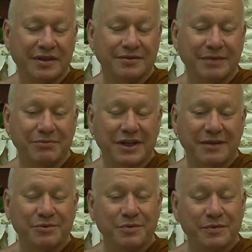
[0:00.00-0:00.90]

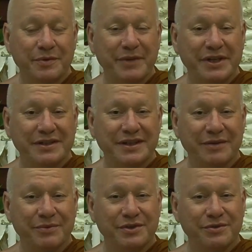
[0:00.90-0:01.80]
Sometimes when we
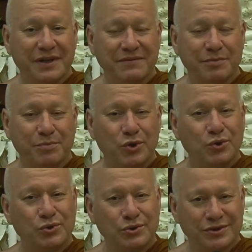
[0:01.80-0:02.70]
meditate, we do have to
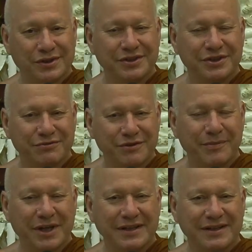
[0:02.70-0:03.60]
pause and just
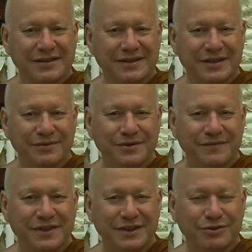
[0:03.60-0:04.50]
remind ourselves
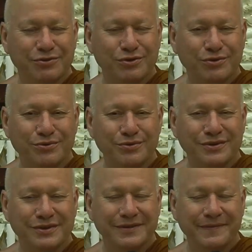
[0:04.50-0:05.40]
of these
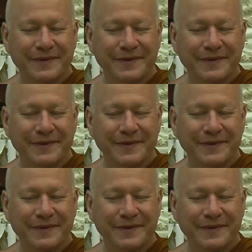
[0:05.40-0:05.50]
truths.